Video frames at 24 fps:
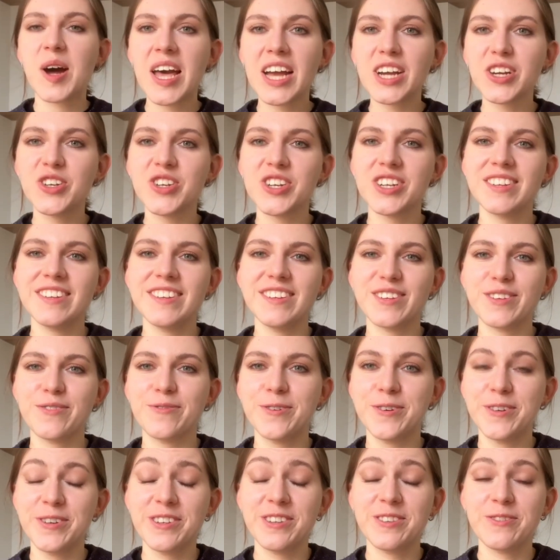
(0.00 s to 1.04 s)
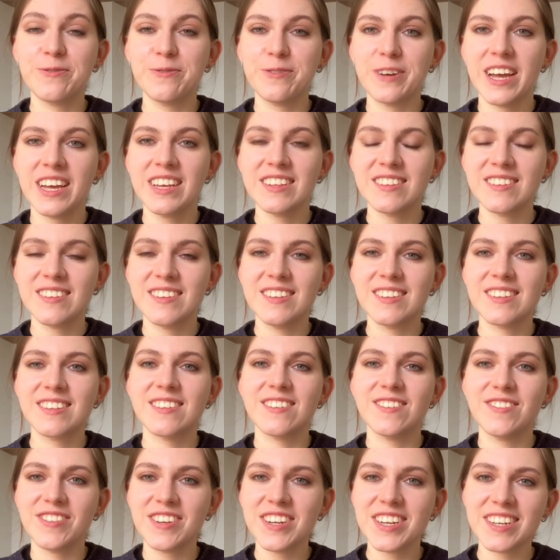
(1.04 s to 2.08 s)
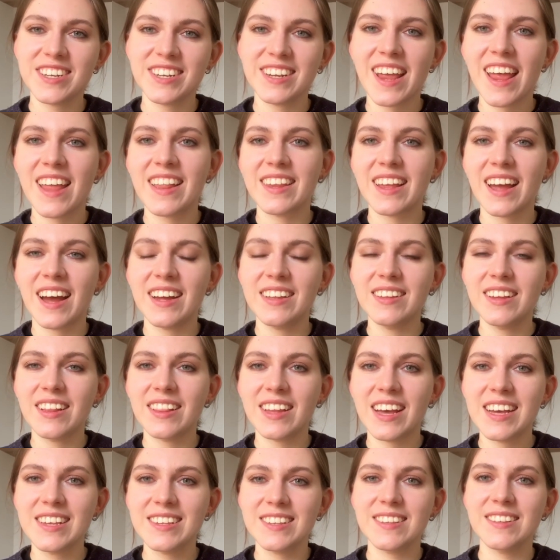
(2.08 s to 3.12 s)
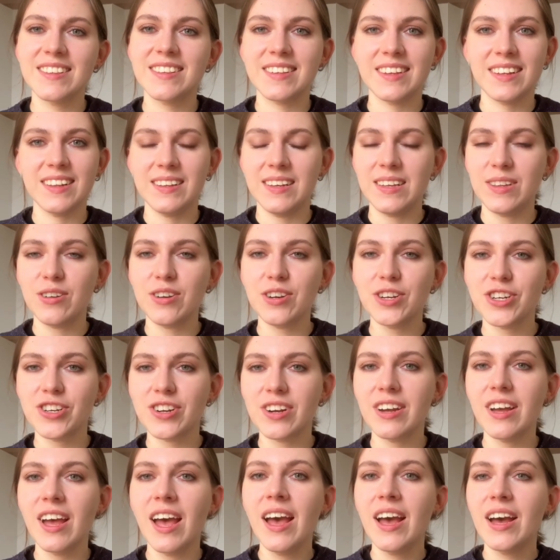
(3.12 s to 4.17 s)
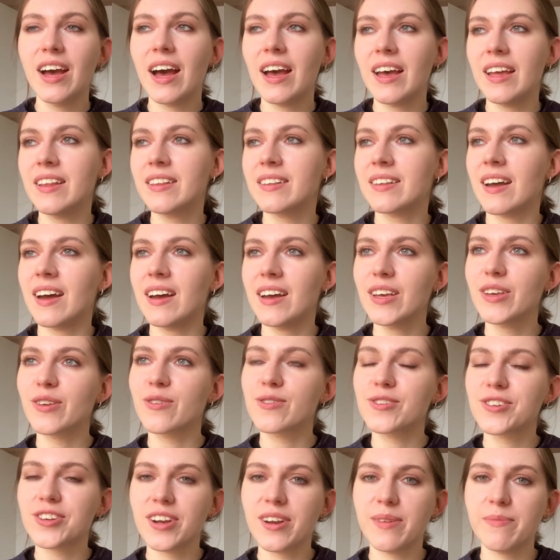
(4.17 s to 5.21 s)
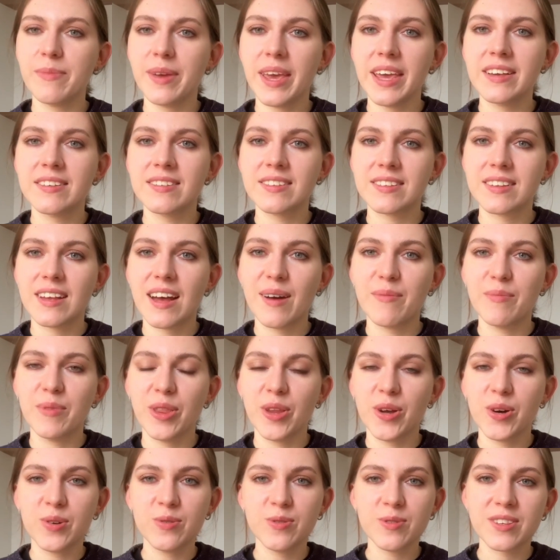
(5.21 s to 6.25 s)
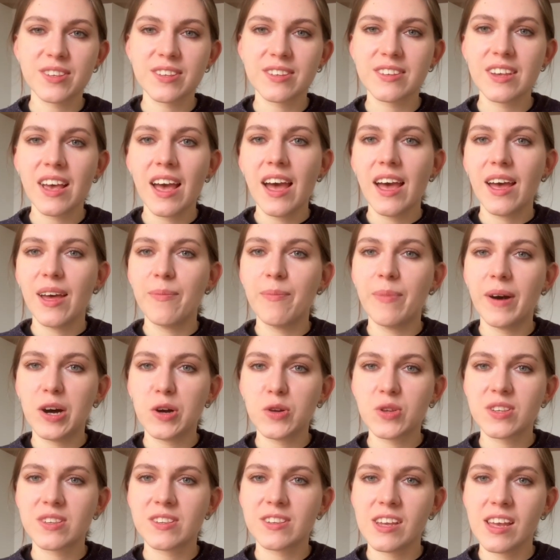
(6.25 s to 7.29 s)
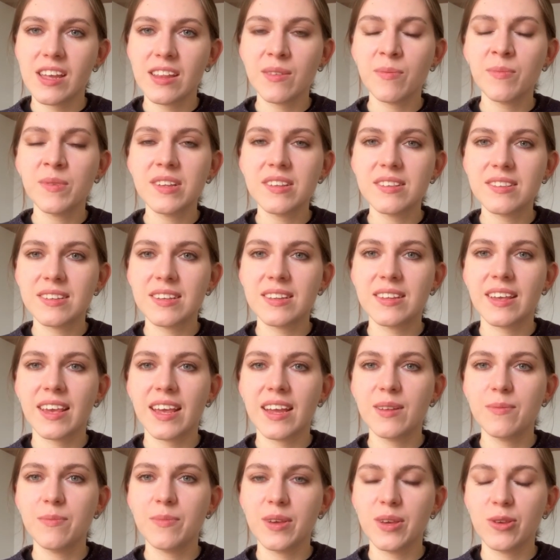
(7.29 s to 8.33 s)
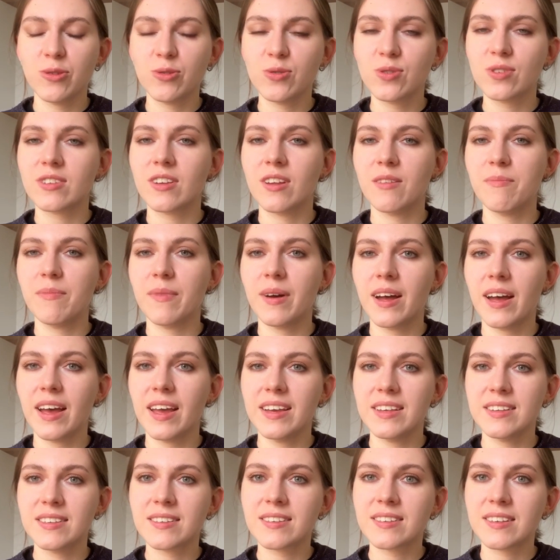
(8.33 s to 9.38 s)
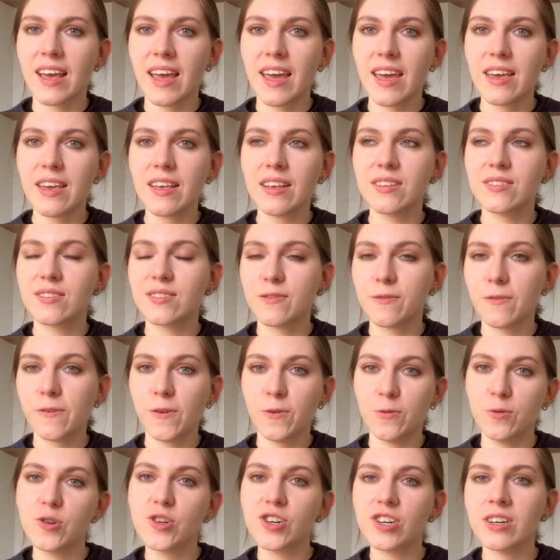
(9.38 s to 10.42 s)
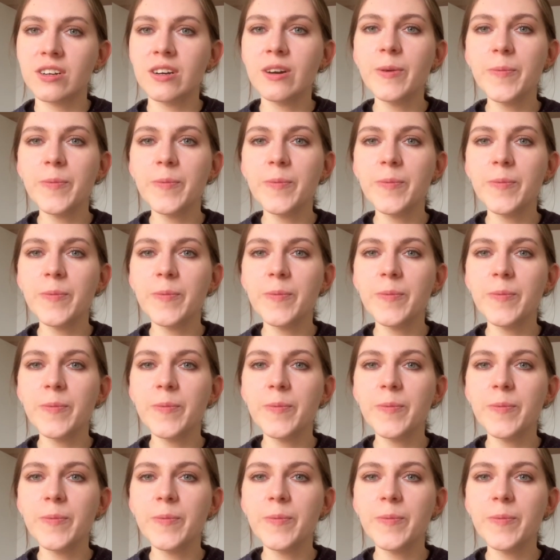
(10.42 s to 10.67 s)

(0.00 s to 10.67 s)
actually the first phase is reading and analyzing the literature, and I usually make some notes about statements that can be used in my essay in the future.